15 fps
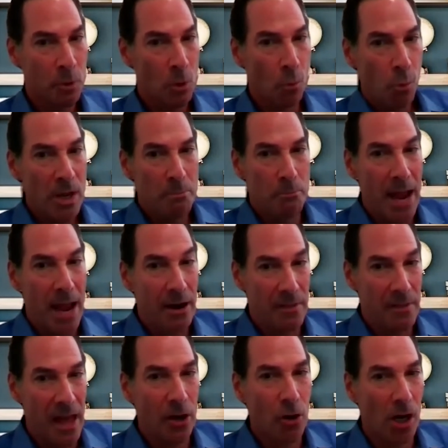We bear
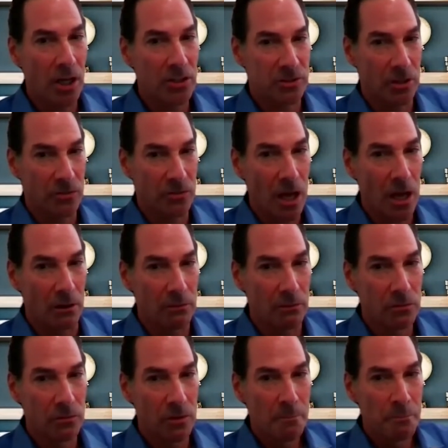that cost
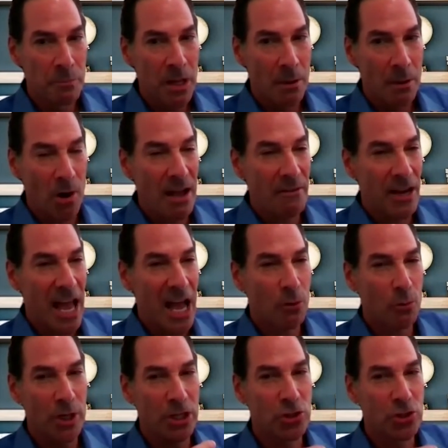ourselves. Private
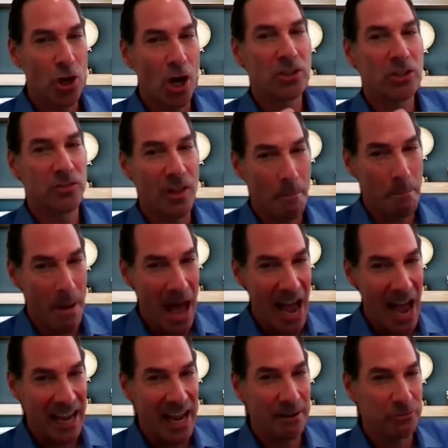equity charges that
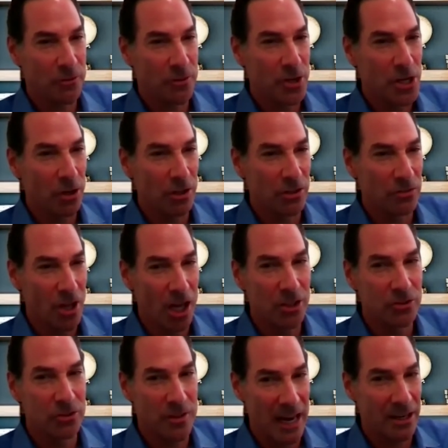back after the deal is
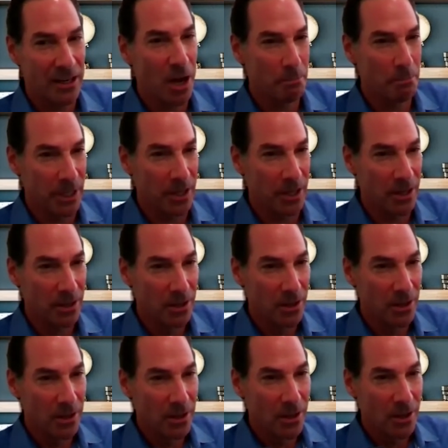done to that company.
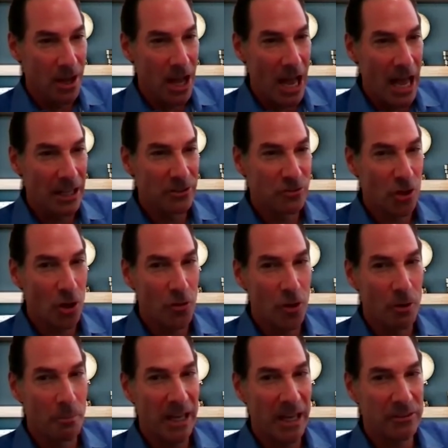And so
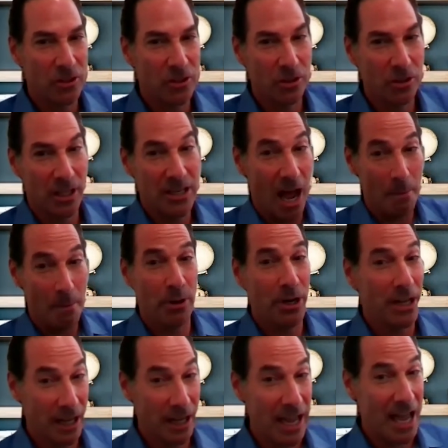they're basically not
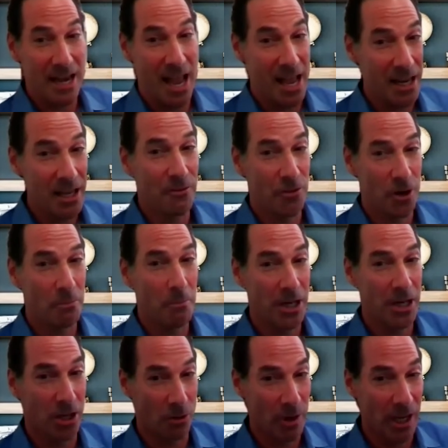putting, again, any of their
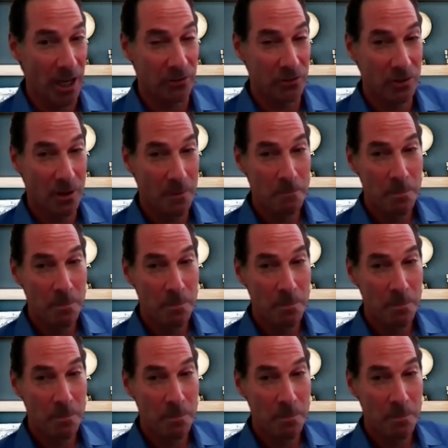money at risk